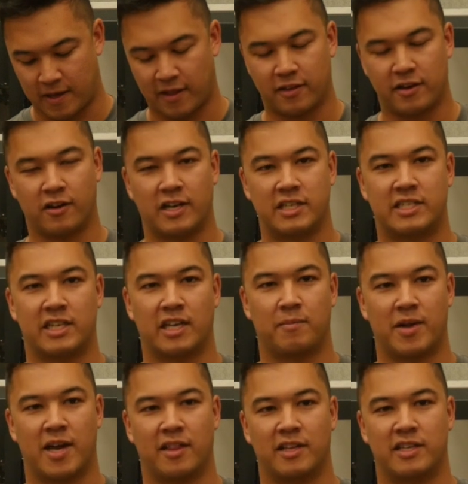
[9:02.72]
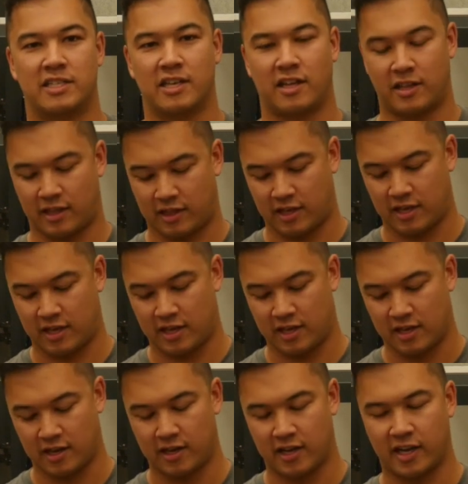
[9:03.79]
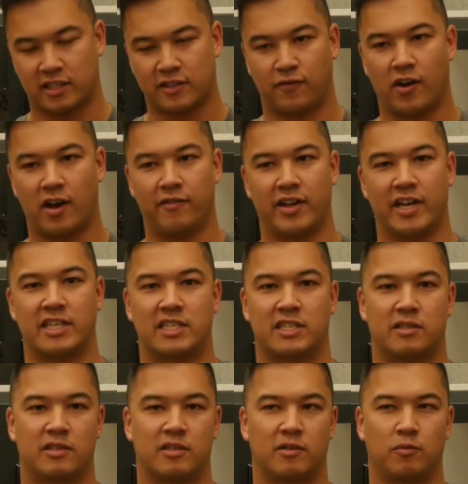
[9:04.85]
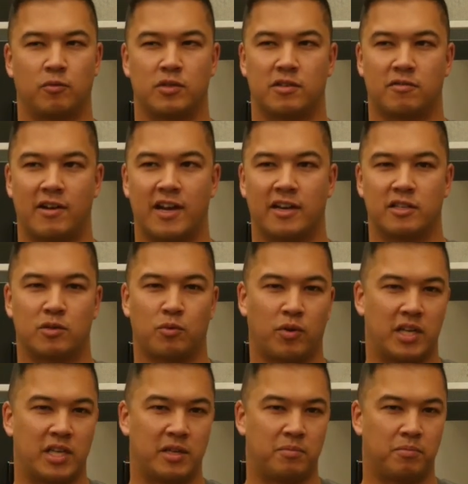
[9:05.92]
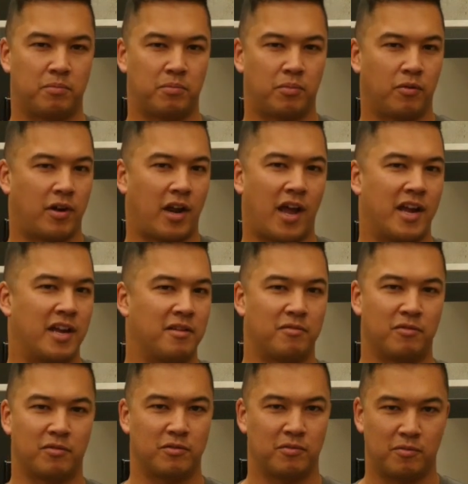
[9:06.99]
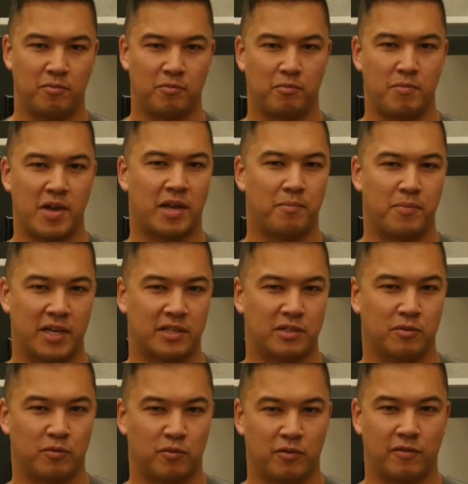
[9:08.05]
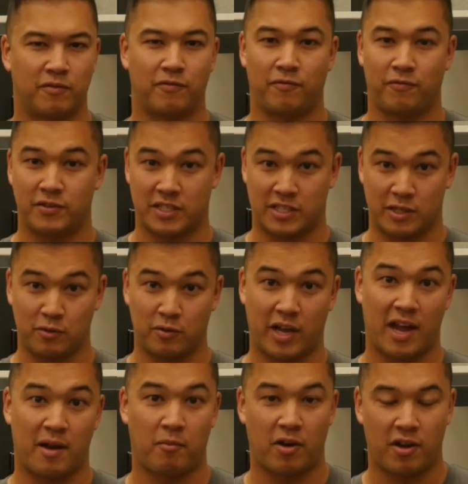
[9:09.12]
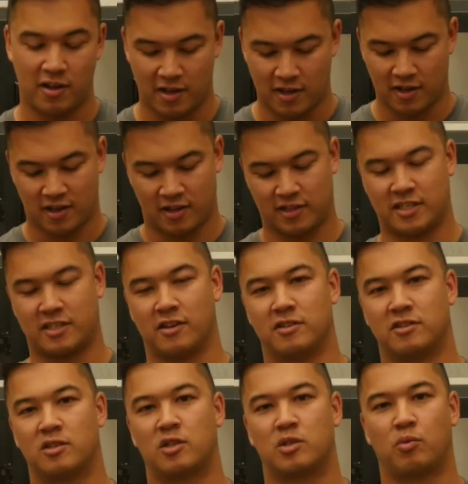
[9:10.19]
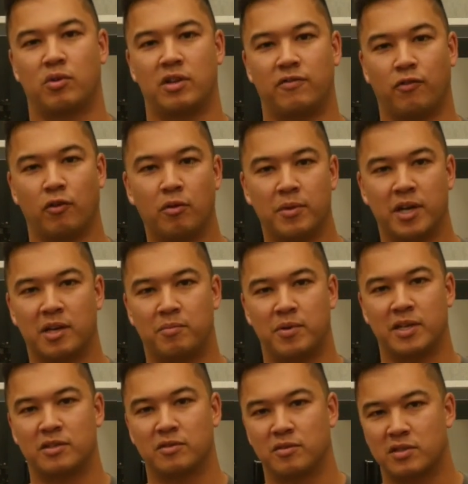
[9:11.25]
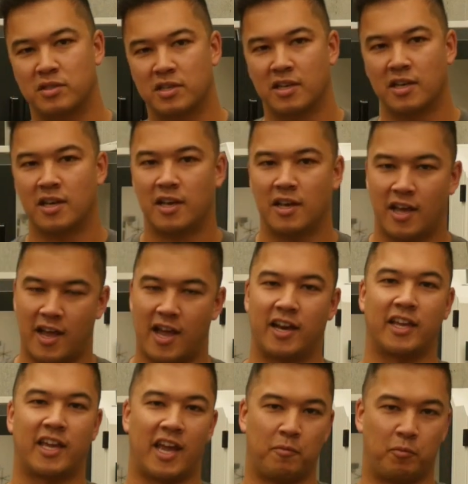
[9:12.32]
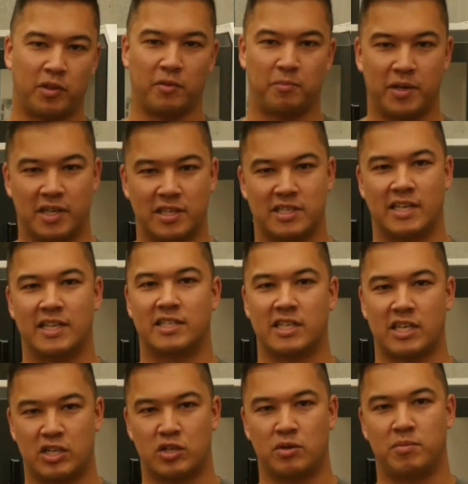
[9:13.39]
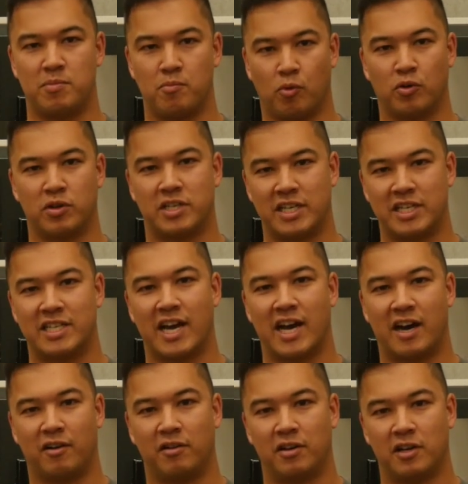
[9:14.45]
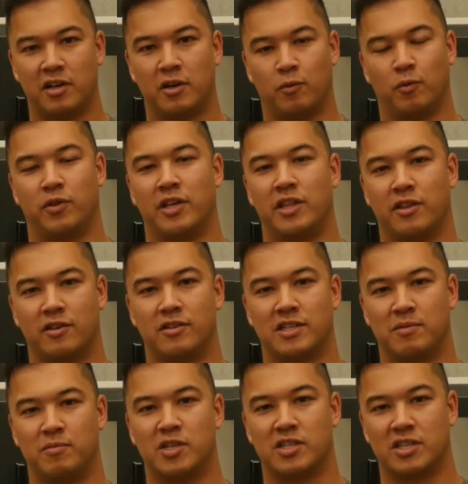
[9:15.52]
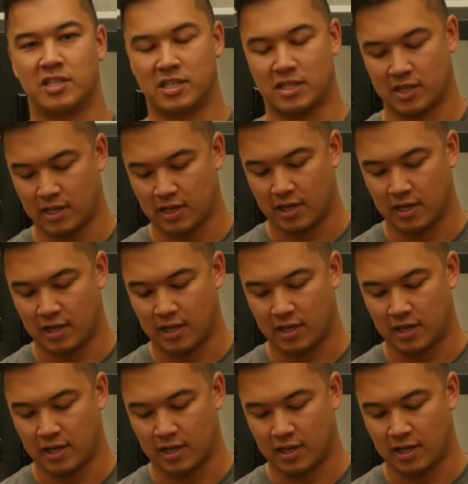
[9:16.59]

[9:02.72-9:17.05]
other nice thing about this, I think the X5S was around a 20.8 megapixel still camera. This goes to 24 megapixels. And again, with the bigger sensor, there should be more detail within those images.